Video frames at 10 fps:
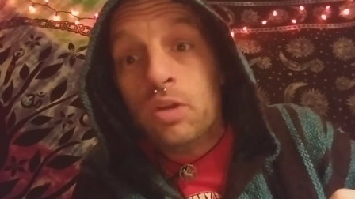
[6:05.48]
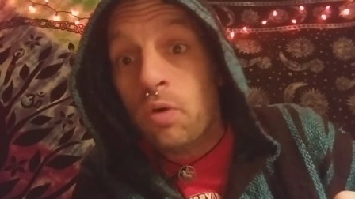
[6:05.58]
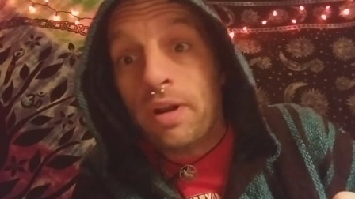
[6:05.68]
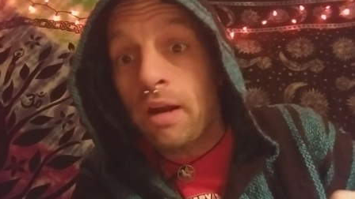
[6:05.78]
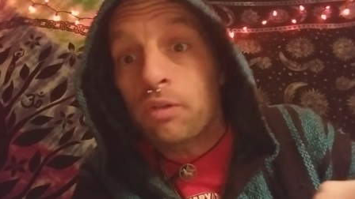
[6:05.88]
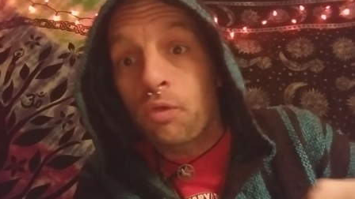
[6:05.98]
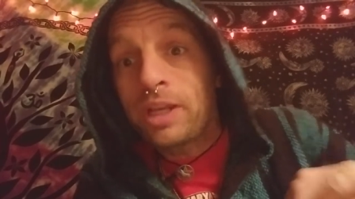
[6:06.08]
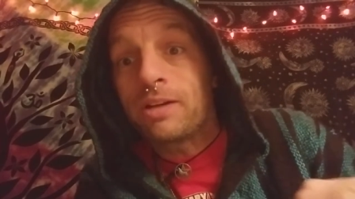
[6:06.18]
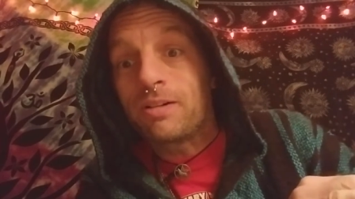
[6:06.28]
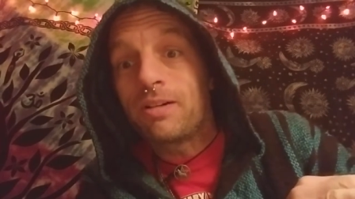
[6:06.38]
aren't
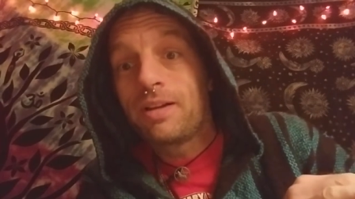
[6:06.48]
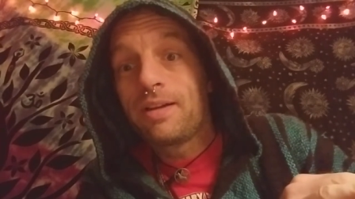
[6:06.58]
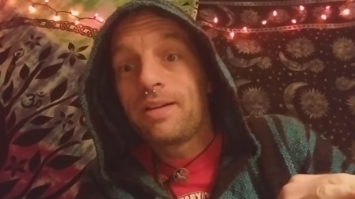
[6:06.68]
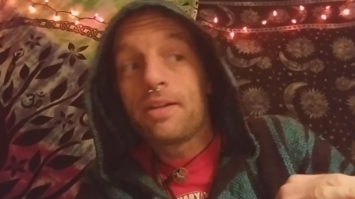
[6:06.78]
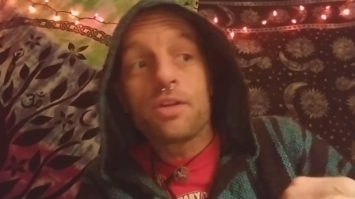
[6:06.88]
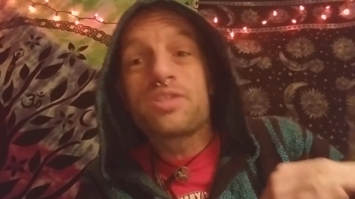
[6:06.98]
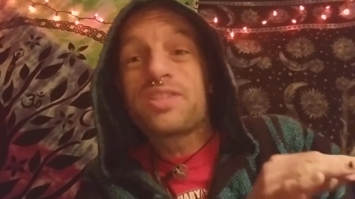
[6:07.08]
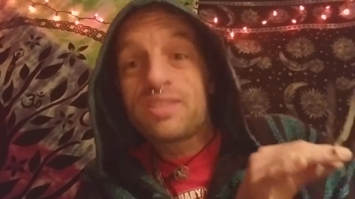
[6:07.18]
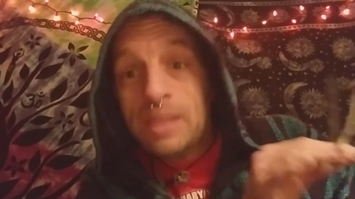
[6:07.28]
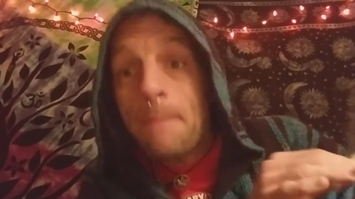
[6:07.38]
real. There's
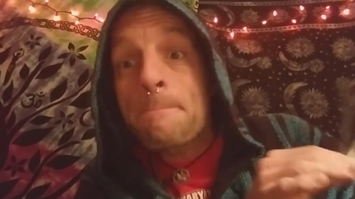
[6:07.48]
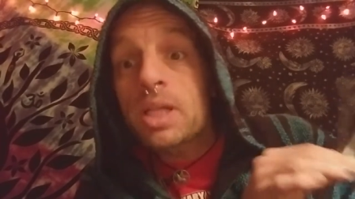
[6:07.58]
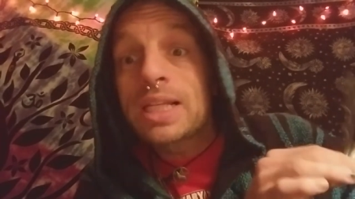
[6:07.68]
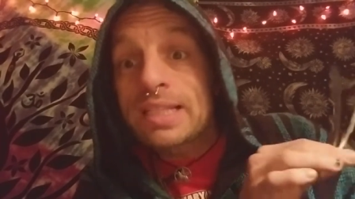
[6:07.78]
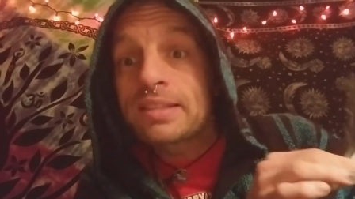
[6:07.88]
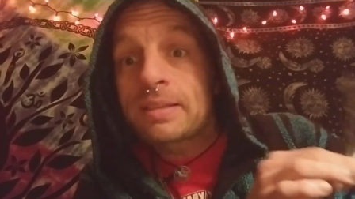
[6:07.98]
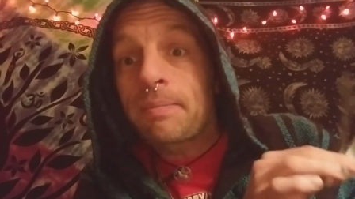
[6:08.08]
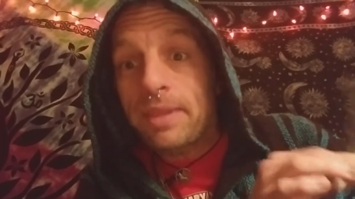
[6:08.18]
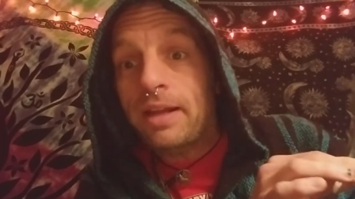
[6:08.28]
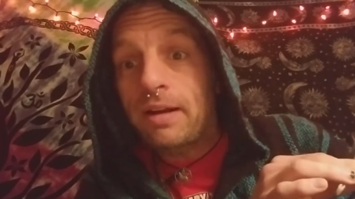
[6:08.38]

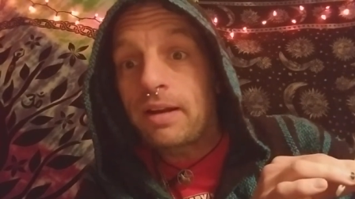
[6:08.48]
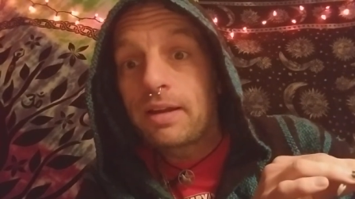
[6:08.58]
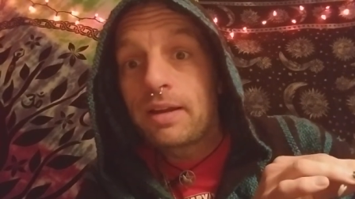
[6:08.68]
symbolism there.